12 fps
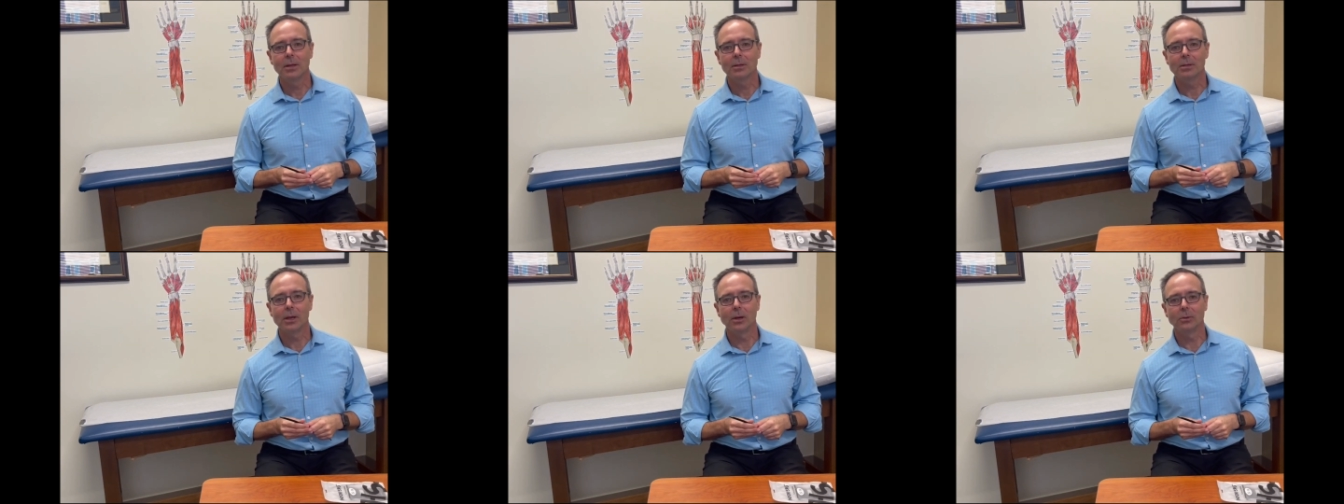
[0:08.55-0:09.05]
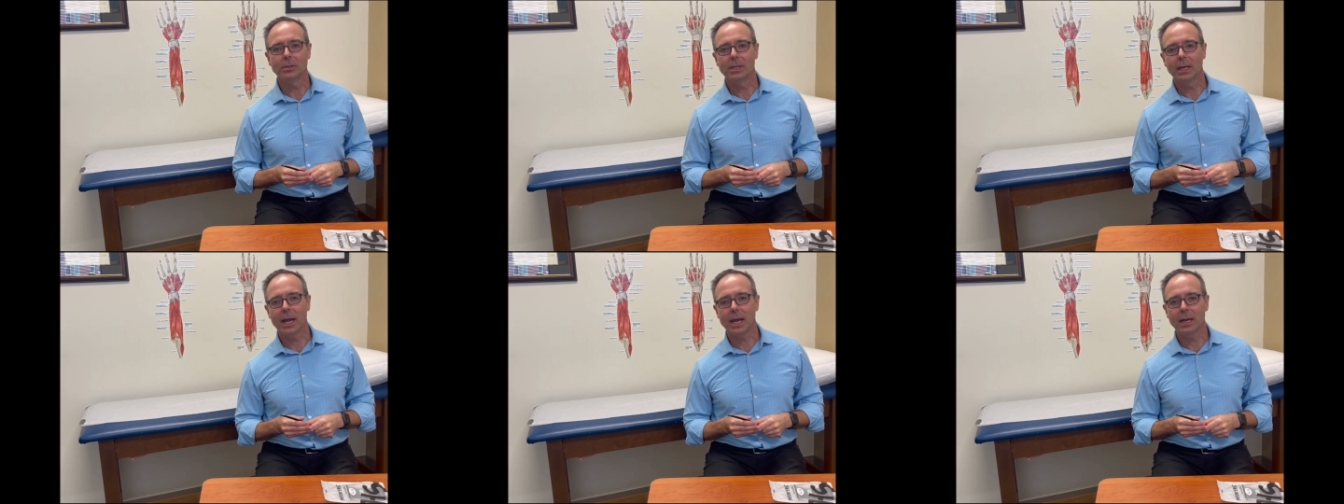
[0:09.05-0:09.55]
So,
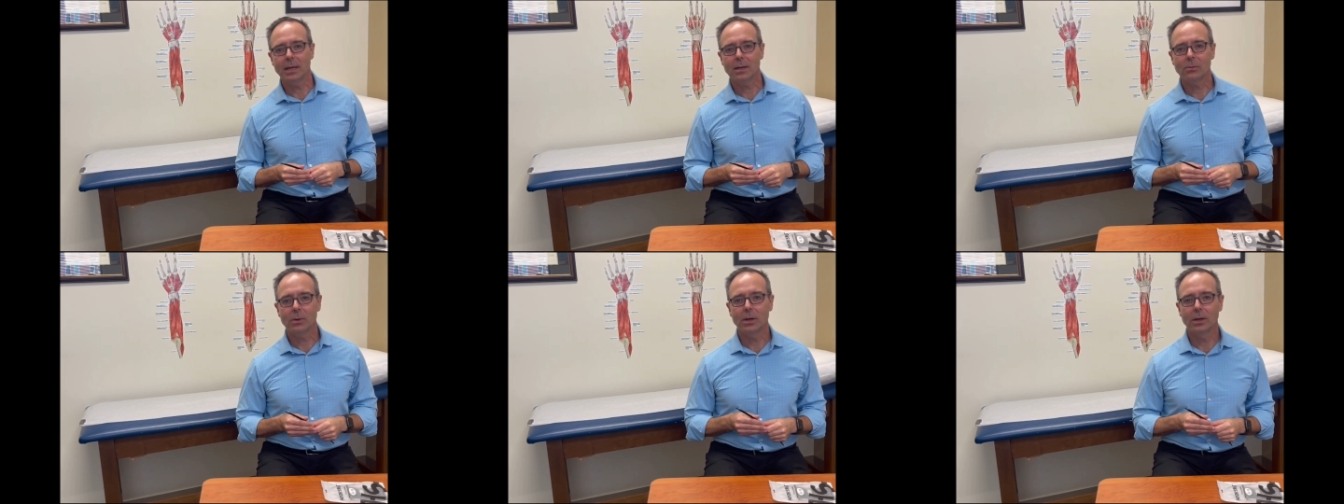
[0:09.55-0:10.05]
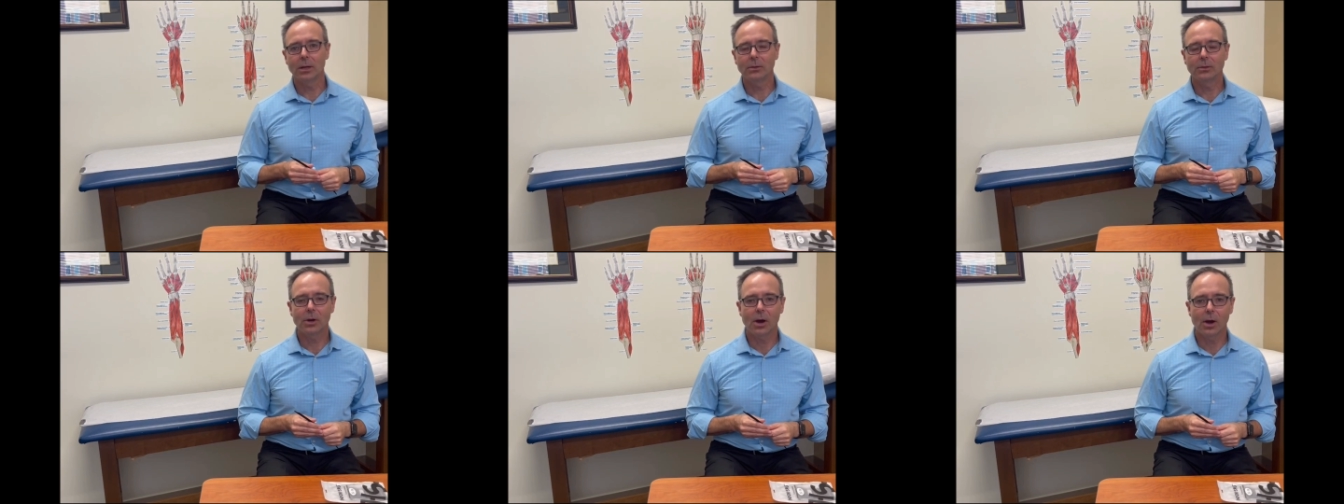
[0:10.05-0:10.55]
today we're going to
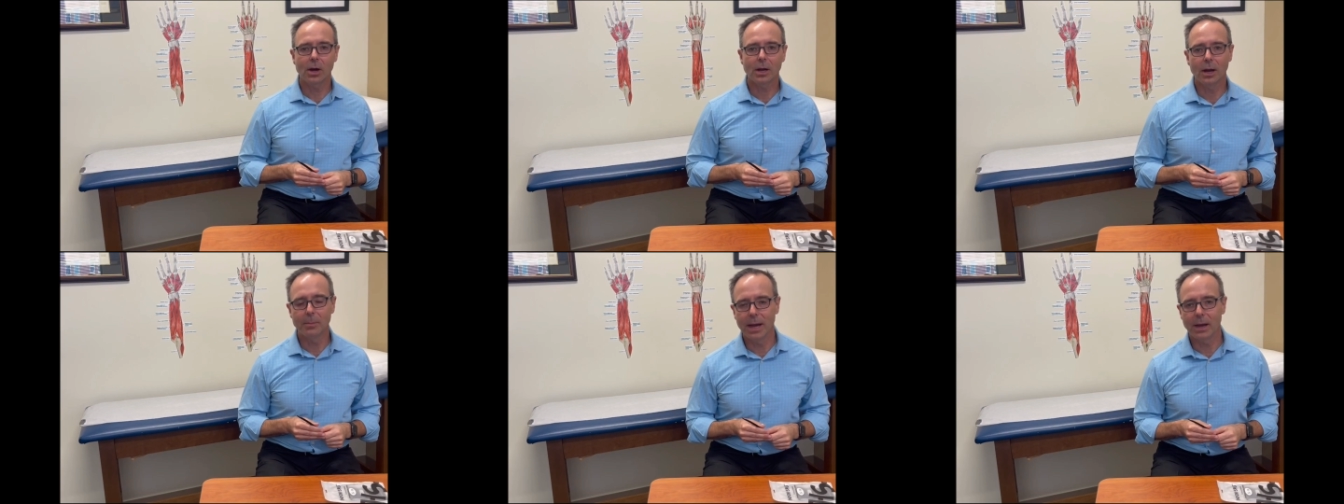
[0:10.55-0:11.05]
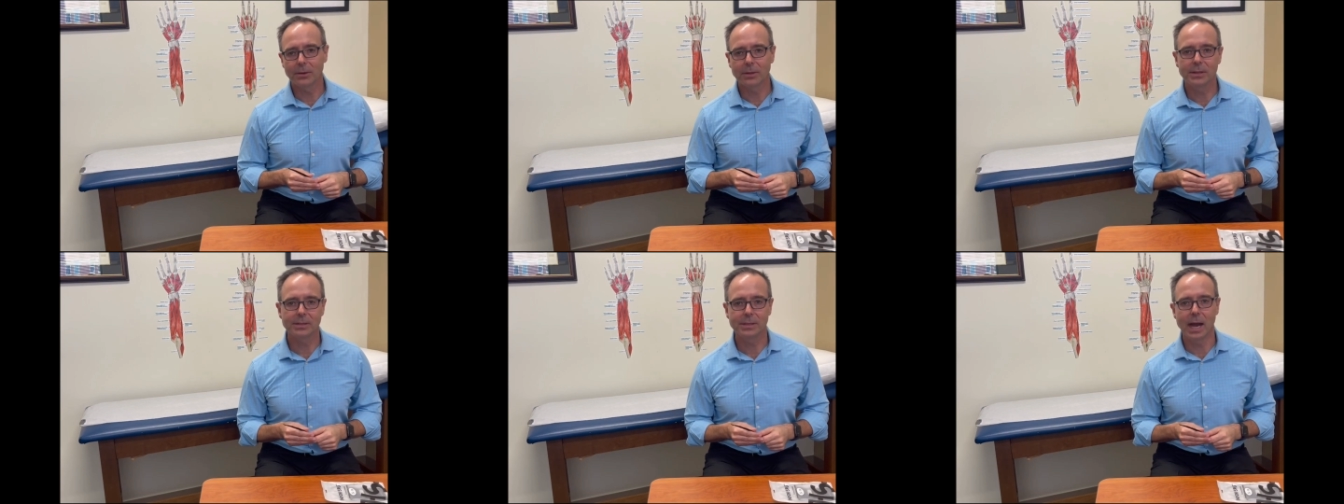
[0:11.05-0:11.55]
talk
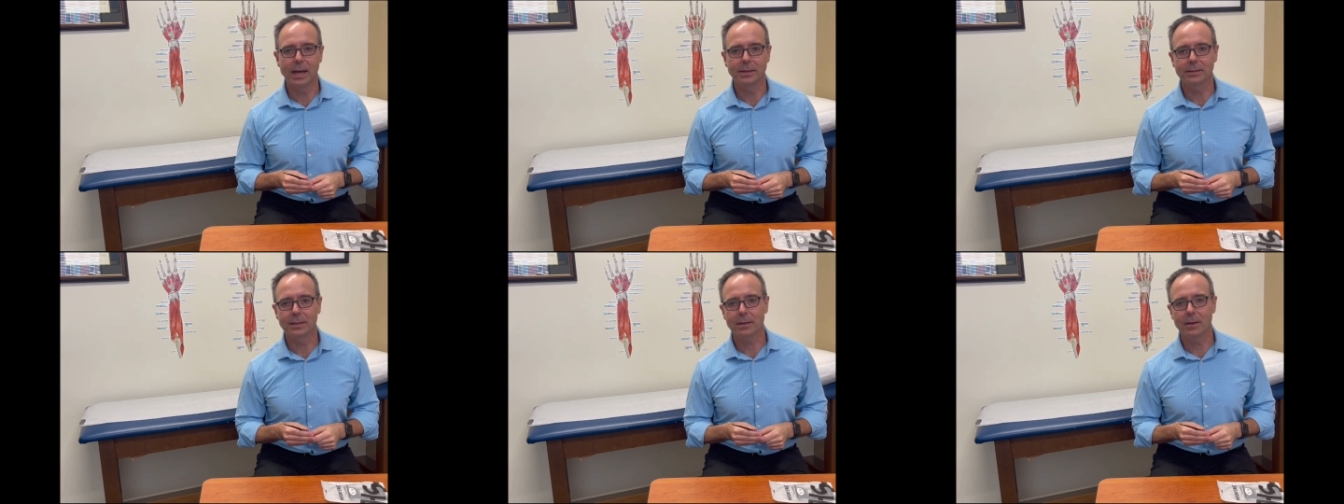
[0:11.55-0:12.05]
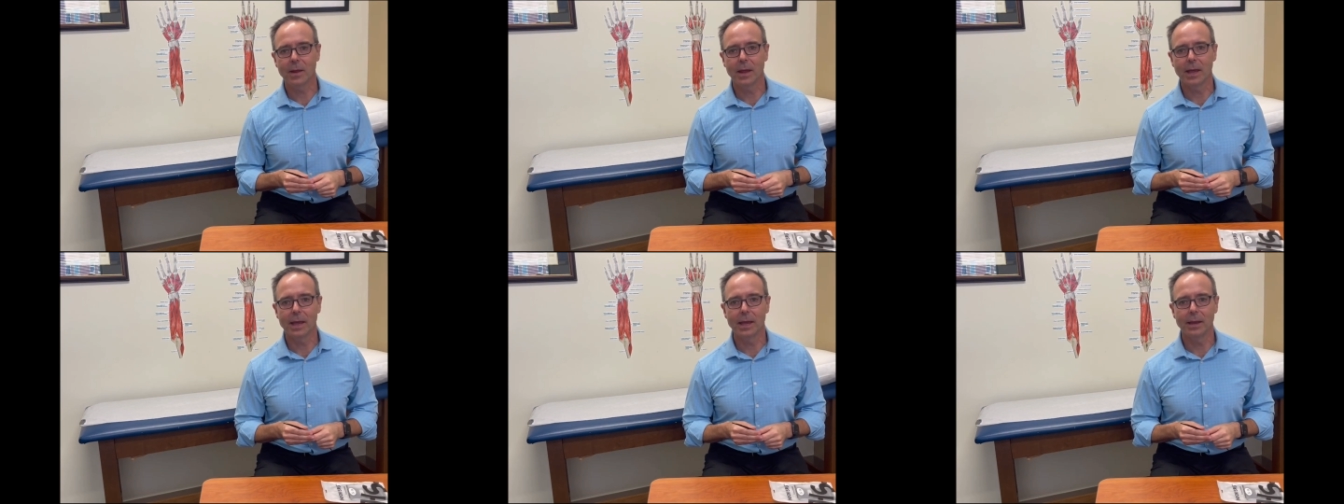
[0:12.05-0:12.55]
about sizing
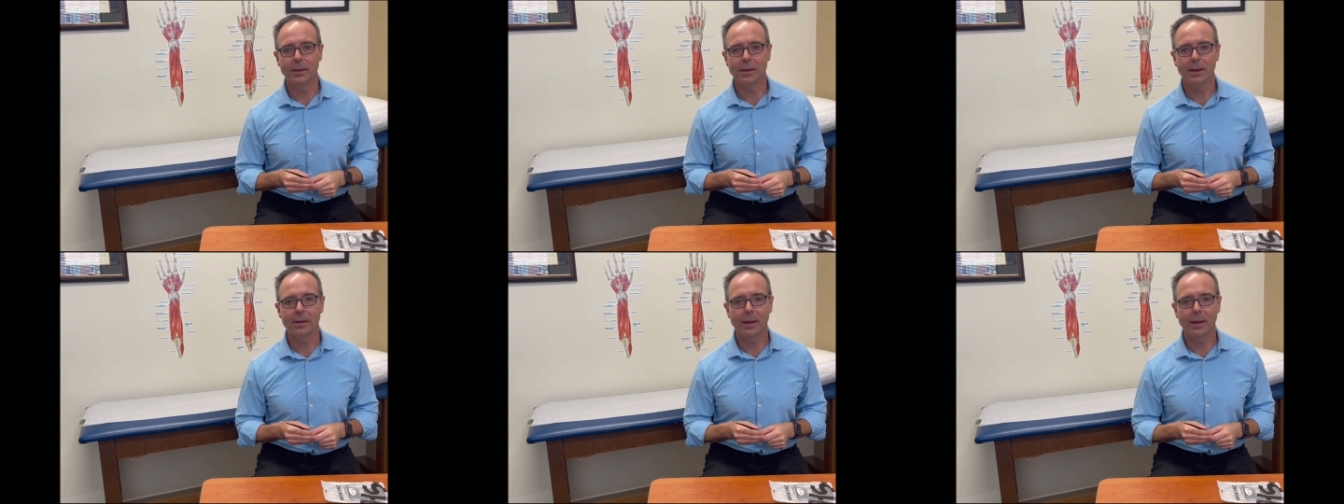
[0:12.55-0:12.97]
and